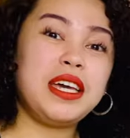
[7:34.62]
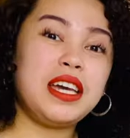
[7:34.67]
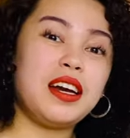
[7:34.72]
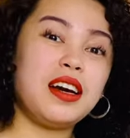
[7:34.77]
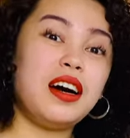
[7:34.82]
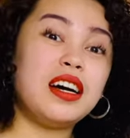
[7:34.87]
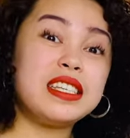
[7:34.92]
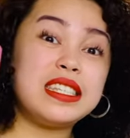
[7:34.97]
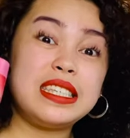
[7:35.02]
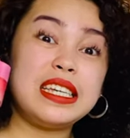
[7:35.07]

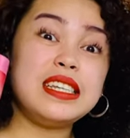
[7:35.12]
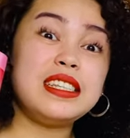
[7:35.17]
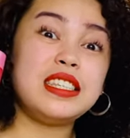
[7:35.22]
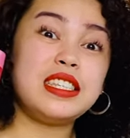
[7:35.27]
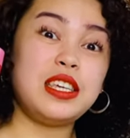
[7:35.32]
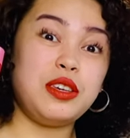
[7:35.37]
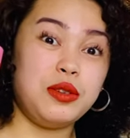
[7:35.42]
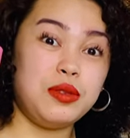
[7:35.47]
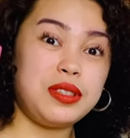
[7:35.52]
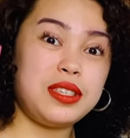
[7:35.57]
Uh, since
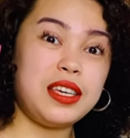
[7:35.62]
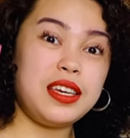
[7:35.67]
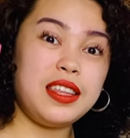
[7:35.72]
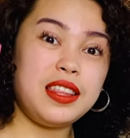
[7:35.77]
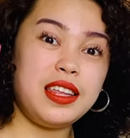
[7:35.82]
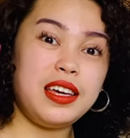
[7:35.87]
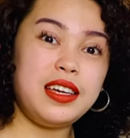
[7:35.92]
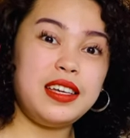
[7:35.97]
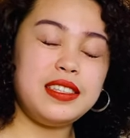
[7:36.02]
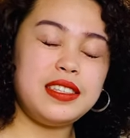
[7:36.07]
using
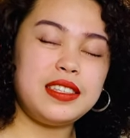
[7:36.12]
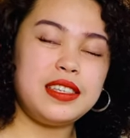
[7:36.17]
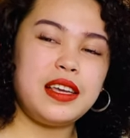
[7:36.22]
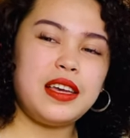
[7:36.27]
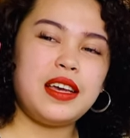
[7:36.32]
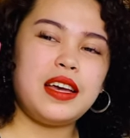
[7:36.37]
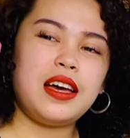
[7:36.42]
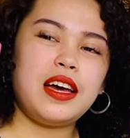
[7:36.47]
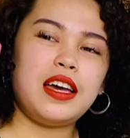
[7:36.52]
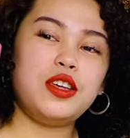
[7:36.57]
this,
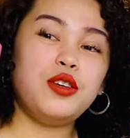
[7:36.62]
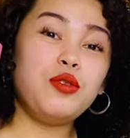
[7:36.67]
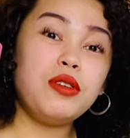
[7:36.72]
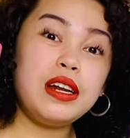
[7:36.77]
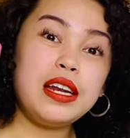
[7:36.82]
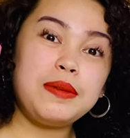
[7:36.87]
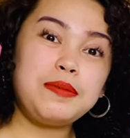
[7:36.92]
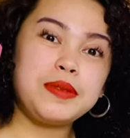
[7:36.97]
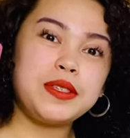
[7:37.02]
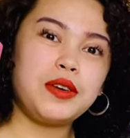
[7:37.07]
yung
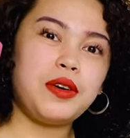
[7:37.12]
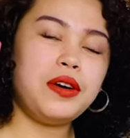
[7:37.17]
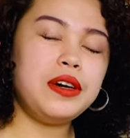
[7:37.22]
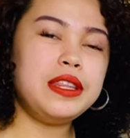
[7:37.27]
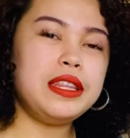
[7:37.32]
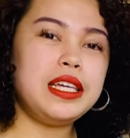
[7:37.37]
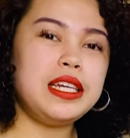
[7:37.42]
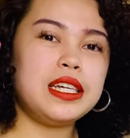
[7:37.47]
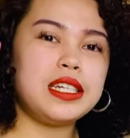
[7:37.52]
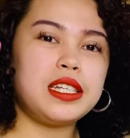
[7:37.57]
lips ko
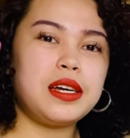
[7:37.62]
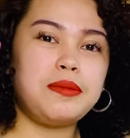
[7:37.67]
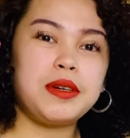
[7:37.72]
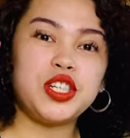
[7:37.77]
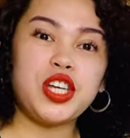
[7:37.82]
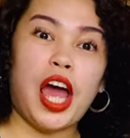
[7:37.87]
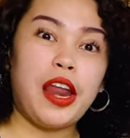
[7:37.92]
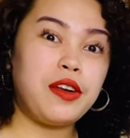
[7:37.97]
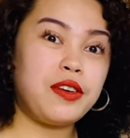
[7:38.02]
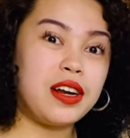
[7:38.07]
hindi na siya
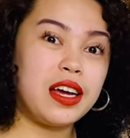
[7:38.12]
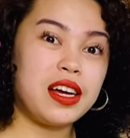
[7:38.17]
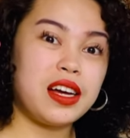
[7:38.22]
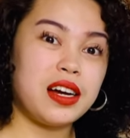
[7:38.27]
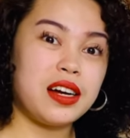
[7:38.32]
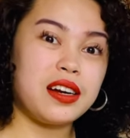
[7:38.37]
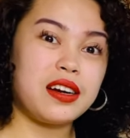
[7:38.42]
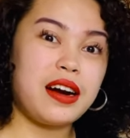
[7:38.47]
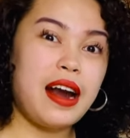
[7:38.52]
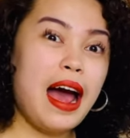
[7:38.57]
masyadong
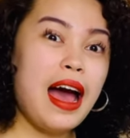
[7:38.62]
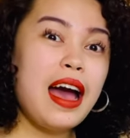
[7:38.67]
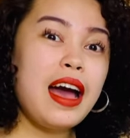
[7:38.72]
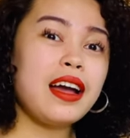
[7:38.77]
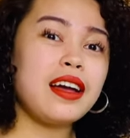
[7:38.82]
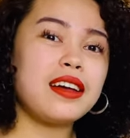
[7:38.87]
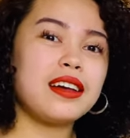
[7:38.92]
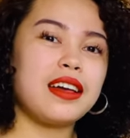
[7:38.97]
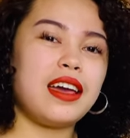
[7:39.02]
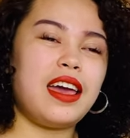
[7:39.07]
nagka-crack,
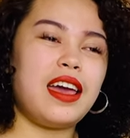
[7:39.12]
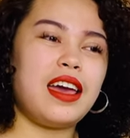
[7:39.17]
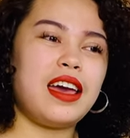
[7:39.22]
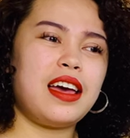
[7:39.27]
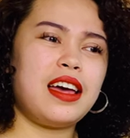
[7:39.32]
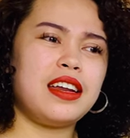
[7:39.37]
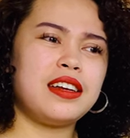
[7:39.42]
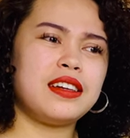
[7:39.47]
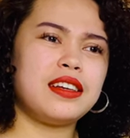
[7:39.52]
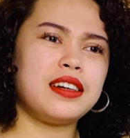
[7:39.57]

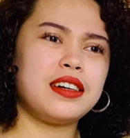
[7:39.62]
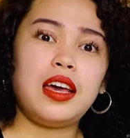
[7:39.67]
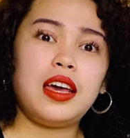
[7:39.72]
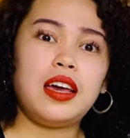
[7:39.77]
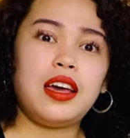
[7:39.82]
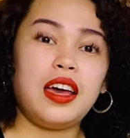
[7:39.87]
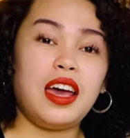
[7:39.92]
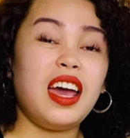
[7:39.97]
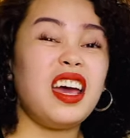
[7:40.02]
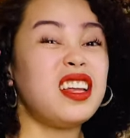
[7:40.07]
and
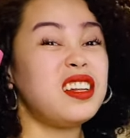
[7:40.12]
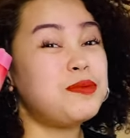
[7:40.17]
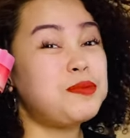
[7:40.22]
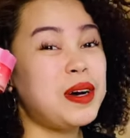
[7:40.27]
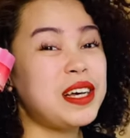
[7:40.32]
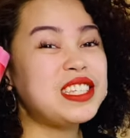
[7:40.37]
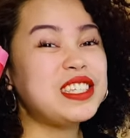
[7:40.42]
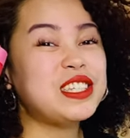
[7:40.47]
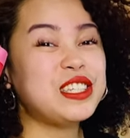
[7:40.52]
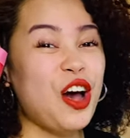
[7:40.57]
uh, and
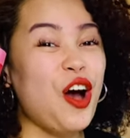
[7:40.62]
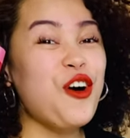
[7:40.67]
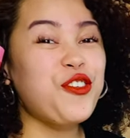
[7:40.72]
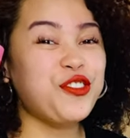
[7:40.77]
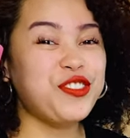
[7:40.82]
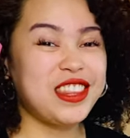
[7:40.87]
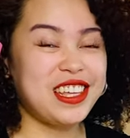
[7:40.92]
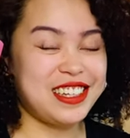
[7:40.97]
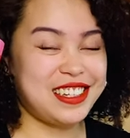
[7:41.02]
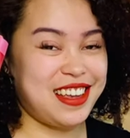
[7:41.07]
mas soft
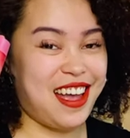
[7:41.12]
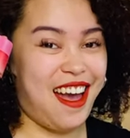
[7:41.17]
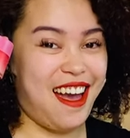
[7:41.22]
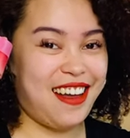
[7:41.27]
na siya.